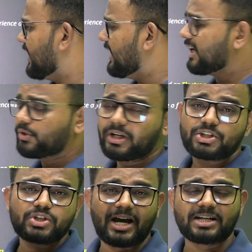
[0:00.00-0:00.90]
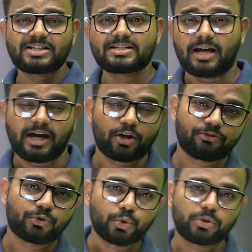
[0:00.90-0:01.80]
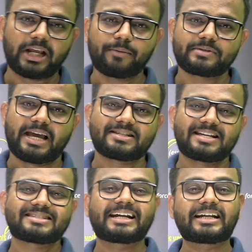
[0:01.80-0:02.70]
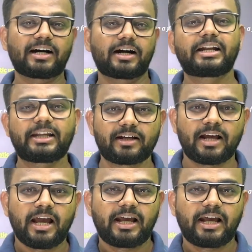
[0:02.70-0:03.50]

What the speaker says: Electric charges are of two types, as I said earlier.